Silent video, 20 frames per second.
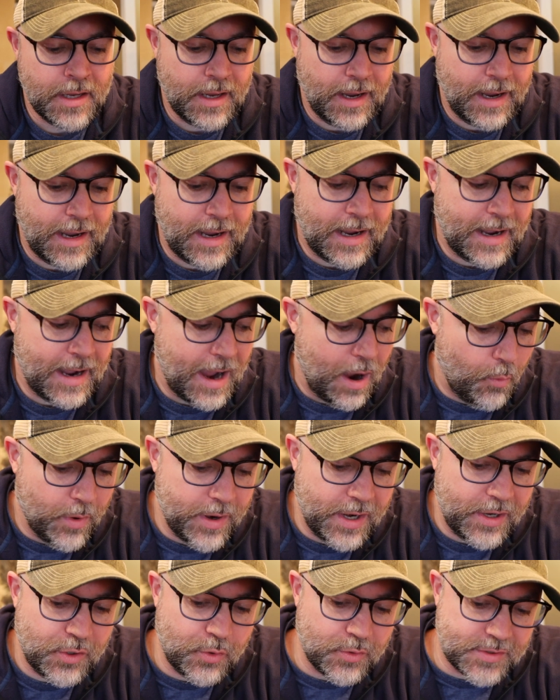I
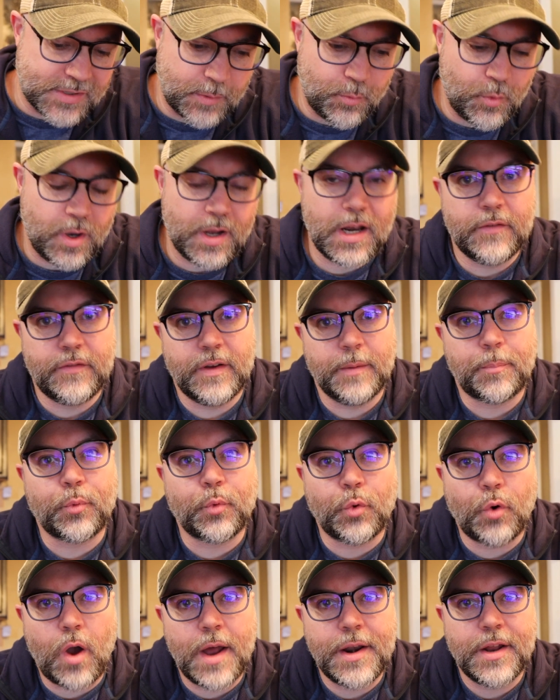want to do somewhat of a
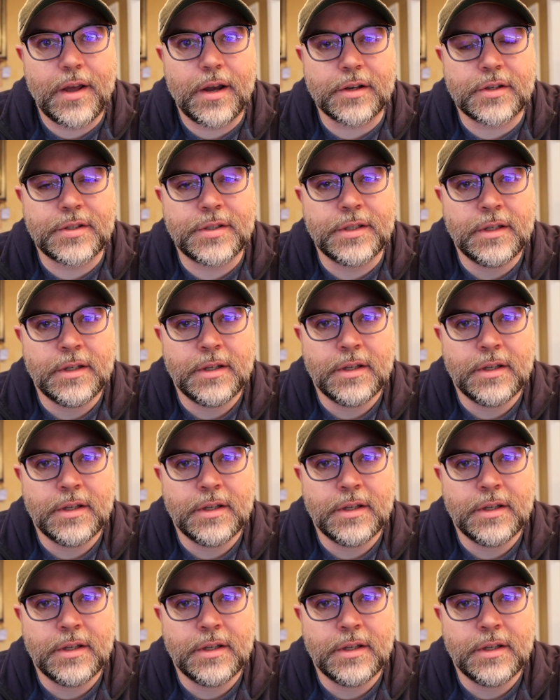product